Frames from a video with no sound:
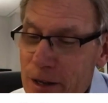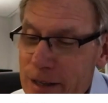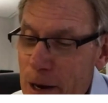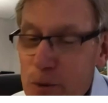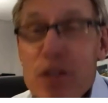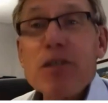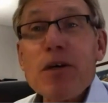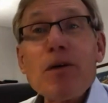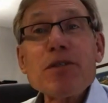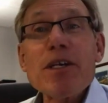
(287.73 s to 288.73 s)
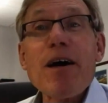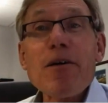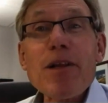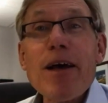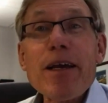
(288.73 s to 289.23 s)
that would still
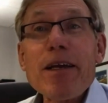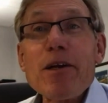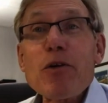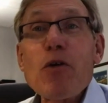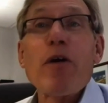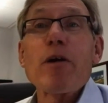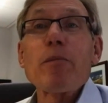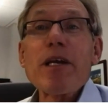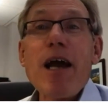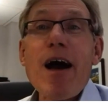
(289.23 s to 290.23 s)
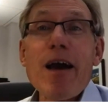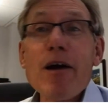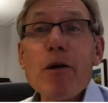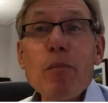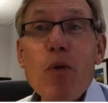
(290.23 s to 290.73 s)
sound like an incredibly high
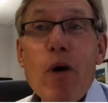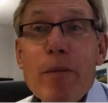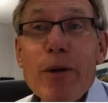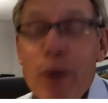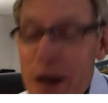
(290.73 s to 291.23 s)
unemployment